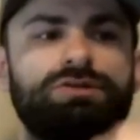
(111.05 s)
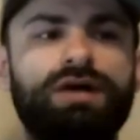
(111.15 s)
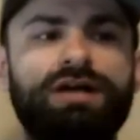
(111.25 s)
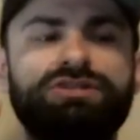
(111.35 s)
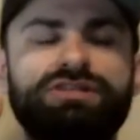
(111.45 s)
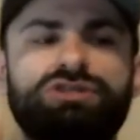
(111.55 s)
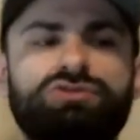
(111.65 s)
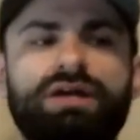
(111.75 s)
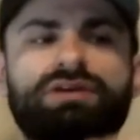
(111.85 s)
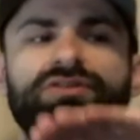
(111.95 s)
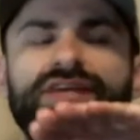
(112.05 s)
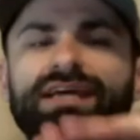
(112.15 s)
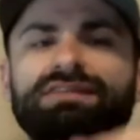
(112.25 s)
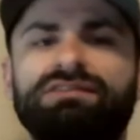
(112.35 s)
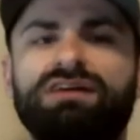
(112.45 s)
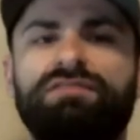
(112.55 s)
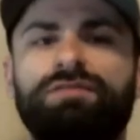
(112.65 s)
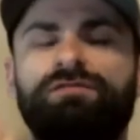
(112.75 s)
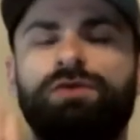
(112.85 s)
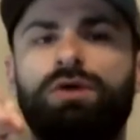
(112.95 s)
you actually strike on the inside of
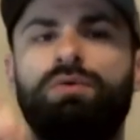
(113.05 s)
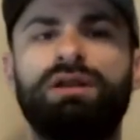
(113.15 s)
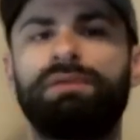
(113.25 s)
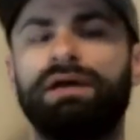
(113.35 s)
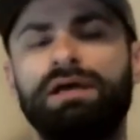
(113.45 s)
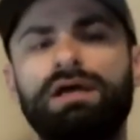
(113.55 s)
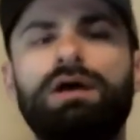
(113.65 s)
your foot quite a bit.